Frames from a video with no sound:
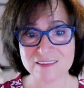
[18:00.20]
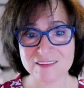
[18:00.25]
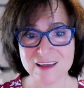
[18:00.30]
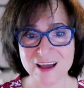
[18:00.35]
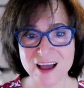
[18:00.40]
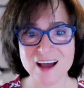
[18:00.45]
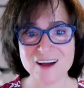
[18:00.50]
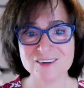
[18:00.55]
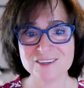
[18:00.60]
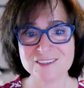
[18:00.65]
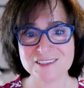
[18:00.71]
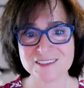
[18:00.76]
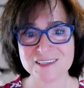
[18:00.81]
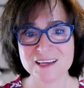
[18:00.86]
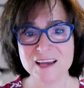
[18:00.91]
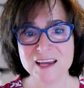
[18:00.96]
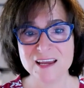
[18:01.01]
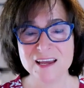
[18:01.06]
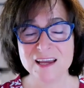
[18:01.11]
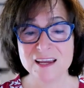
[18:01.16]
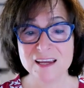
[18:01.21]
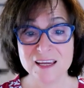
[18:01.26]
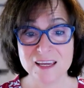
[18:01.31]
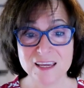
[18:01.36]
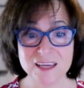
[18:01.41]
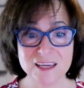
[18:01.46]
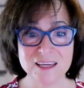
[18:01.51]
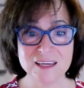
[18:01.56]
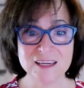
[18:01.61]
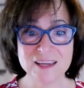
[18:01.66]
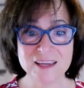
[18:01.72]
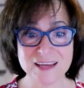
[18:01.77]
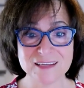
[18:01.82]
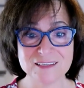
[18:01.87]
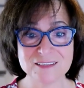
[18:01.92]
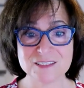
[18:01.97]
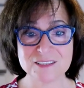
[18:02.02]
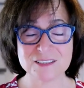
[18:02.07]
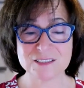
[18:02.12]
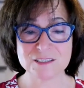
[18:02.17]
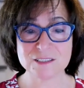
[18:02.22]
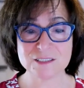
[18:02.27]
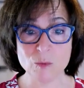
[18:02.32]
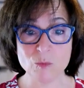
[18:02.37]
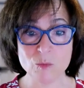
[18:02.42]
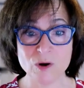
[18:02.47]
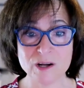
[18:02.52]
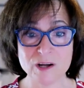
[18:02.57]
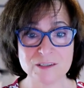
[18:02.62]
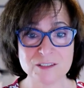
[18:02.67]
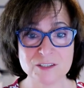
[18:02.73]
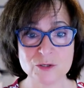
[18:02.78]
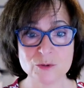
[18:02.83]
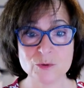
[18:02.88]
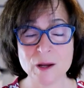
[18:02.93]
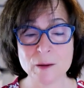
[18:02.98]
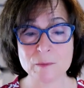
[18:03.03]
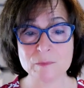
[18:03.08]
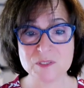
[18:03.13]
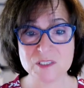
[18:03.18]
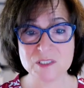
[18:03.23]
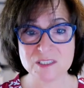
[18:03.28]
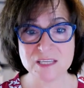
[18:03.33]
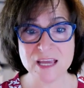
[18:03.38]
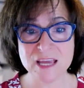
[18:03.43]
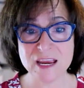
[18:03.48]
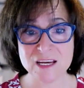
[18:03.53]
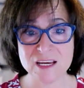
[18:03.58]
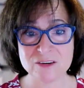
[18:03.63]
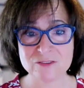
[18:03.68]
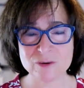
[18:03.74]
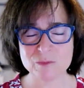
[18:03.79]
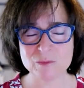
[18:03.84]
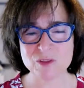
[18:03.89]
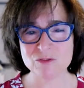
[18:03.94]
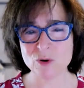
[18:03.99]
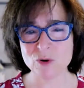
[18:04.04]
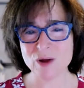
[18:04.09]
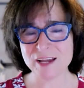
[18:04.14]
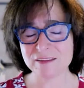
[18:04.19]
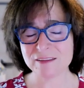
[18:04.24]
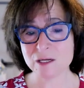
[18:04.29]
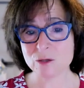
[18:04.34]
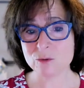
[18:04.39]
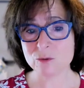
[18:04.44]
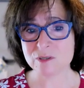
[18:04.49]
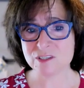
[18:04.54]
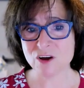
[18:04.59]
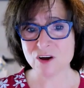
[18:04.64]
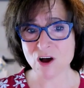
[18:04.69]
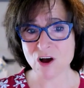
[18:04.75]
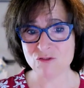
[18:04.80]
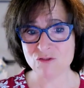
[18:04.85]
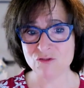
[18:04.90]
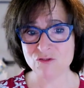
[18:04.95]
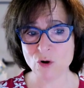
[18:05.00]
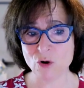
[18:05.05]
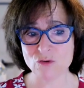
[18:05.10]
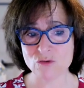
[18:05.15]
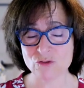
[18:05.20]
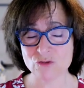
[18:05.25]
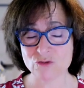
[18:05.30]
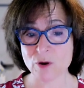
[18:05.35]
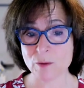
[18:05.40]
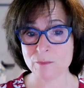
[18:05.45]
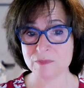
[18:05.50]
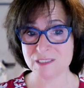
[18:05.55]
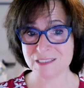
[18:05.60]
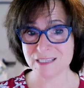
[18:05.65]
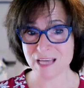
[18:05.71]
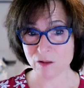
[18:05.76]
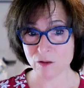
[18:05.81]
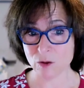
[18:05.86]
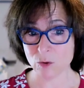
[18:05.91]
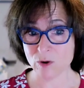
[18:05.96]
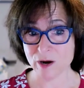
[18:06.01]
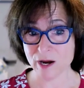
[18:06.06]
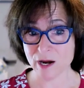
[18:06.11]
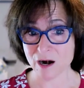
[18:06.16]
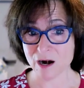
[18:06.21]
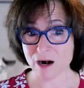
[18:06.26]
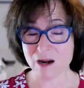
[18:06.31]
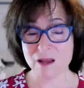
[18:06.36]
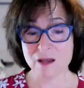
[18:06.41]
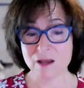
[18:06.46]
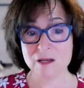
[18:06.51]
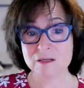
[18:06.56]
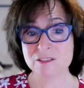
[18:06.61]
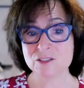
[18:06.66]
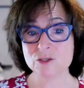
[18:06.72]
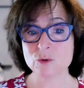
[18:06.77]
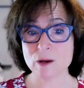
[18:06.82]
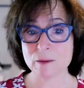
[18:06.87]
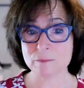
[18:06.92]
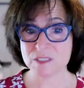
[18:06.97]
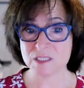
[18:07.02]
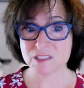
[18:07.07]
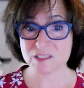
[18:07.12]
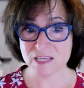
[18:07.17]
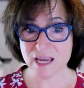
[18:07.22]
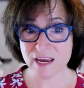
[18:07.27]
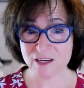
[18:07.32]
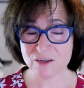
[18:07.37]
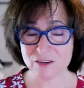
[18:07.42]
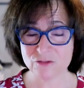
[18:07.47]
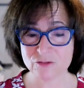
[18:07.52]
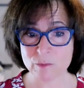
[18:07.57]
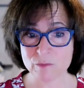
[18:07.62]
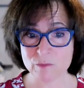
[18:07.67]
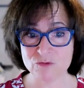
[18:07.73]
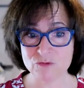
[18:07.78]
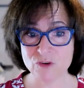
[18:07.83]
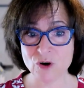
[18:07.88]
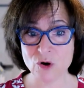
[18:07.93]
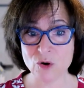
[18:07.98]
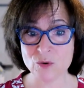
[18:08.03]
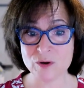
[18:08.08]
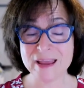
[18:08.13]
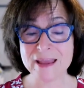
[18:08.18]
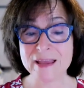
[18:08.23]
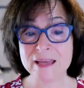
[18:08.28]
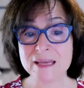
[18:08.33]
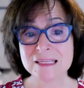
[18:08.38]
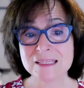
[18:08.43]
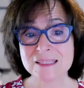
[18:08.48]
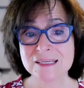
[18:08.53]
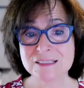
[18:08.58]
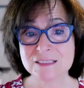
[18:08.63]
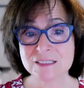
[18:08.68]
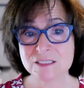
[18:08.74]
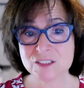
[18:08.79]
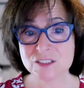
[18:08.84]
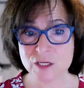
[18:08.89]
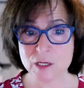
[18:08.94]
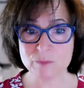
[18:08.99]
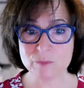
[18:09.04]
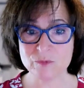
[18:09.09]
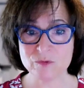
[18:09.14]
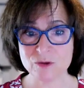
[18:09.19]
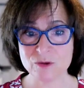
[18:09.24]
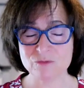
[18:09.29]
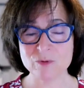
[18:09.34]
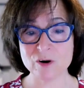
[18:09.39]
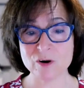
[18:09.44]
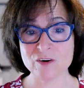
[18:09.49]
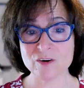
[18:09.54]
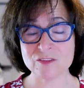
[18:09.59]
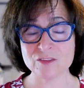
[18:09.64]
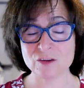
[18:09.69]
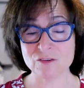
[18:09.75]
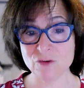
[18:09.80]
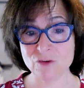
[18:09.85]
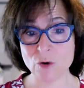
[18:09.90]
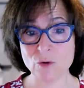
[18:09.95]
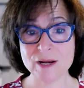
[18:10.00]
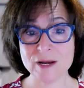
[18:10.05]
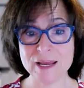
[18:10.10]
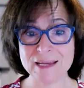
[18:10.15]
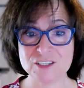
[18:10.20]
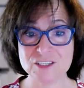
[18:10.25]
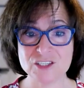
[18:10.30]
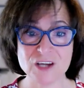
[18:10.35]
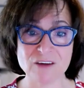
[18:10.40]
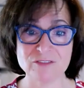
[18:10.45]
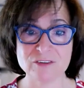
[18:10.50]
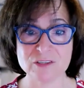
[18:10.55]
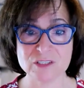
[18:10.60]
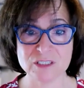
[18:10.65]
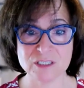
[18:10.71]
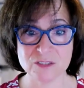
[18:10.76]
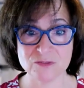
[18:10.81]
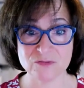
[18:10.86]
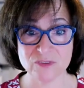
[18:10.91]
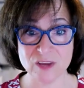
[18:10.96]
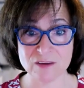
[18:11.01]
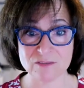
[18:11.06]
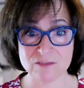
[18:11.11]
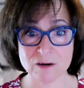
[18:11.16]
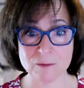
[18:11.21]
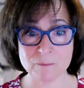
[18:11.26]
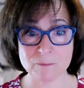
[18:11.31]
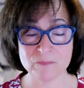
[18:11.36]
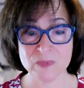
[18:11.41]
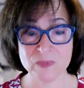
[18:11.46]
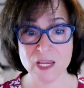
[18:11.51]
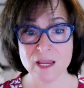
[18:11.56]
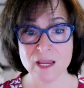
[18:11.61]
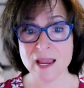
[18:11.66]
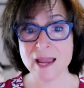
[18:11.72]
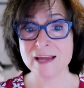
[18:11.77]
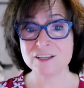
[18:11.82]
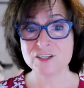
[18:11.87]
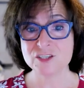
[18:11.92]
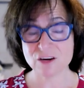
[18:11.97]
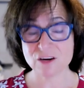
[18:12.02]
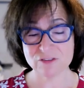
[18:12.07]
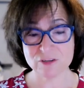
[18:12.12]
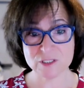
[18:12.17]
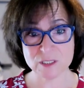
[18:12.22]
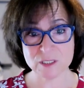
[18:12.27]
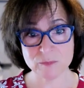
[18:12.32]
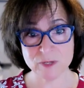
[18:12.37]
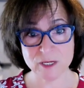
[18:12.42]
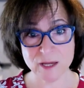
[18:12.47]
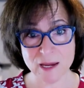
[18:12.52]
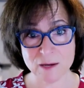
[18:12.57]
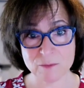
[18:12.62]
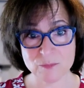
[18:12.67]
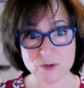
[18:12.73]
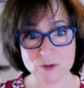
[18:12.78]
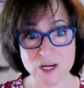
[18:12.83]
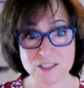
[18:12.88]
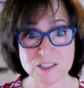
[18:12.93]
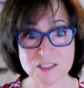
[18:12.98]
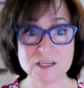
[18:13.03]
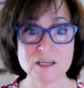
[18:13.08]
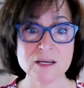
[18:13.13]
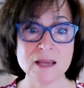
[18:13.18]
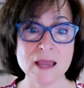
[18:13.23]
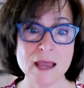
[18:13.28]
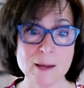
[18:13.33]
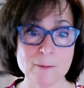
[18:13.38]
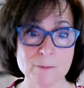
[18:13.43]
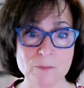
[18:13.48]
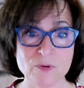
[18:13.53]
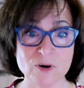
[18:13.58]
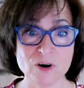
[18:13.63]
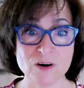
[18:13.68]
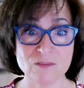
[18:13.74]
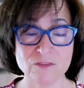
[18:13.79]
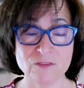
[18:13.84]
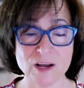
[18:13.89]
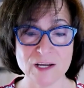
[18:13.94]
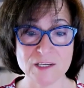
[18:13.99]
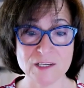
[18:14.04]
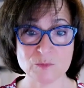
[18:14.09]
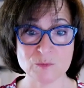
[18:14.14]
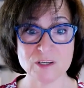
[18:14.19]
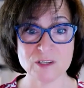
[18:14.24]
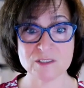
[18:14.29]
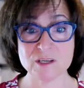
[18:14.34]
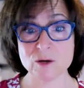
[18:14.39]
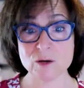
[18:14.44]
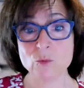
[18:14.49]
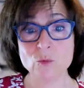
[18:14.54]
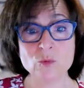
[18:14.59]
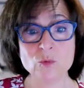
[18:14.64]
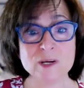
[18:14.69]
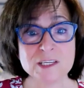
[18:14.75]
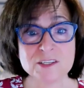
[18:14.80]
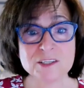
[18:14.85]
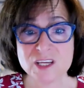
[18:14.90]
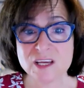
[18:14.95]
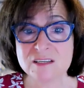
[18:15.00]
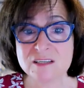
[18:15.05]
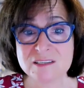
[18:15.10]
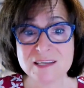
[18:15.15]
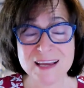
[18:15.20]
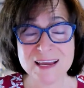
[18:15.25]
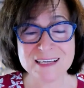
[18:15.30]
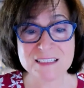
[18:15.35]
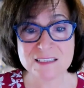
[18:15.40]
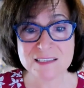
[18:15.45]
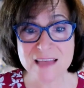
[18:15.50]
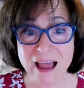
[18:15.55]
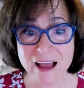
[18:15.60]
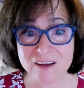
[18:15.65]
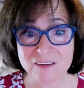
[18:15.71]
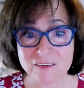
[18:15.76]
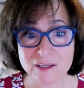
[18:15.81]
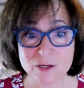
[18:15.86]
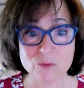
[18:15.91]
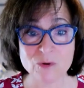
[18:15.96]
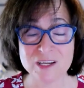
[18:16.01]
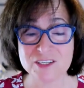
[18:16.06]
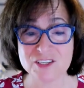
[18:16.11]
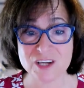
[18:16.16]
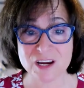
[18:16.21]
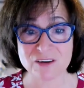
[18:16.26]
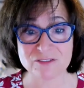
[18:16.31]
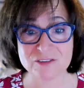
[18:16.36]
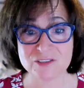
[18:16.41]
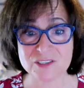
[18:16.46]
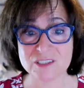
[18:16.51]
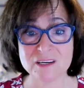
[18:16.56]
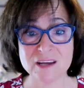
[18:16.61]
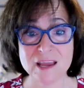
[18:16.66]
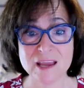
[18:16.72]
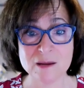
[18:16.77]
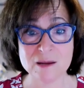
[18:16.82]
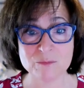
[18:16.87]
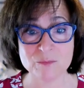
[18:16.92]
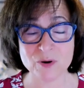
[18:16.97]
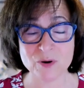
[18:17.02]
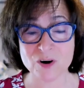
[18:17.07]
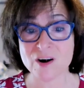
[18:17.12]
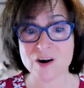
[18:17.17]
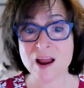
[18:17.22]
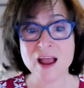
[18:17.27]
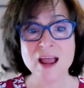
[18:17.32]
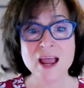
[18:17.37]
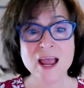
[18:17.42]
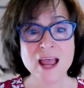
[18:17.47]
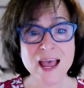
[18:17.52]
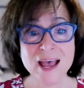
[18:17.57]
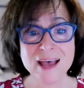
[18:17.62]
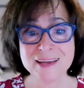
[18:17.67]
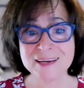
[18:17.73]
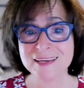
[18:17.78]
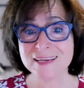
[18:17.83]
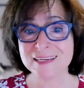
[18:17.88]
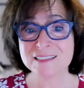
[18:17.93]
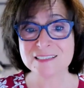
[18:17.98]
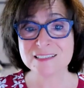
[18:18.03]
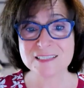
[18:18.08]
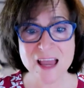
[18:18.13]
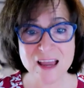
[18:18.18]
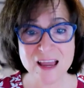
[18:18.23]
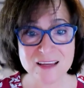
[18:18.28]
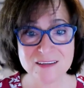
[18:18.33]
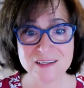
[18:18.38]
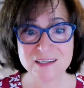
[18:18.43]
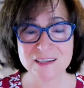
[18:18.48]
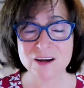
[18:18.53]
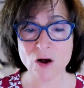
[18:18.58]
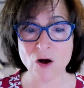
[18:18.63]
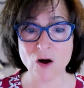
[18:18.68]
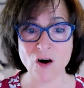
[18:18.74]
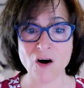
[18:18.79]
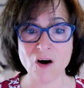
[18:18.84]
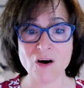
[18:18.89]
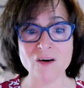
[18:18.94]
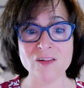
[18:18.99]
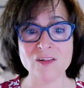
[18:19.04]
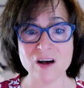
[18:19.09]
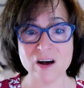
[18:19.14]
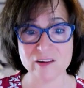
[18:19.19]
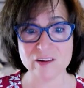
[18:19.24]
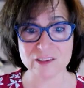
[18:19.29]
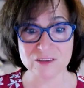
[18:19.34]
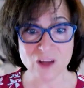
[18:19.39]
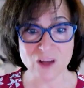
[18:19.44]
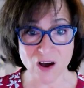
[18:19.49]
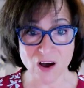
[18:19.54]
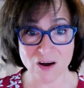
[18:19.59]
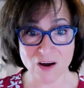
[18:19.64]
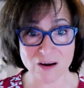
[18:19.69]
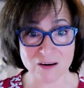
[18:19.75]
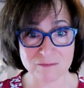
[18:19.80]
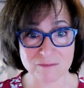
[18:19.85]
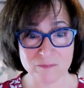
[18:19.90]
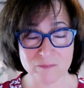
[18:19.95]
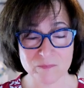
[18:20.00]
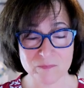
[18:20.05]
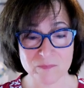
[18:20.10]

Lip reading: in the House, he gets someone to abstain from the vote. I think it was a vote from Delaware to abstain from the vote. This tipped the vote in Jefferson's favor, and Jefferson became president and Burr vice president, which is exactly what Jefferson and Burr had intended all along.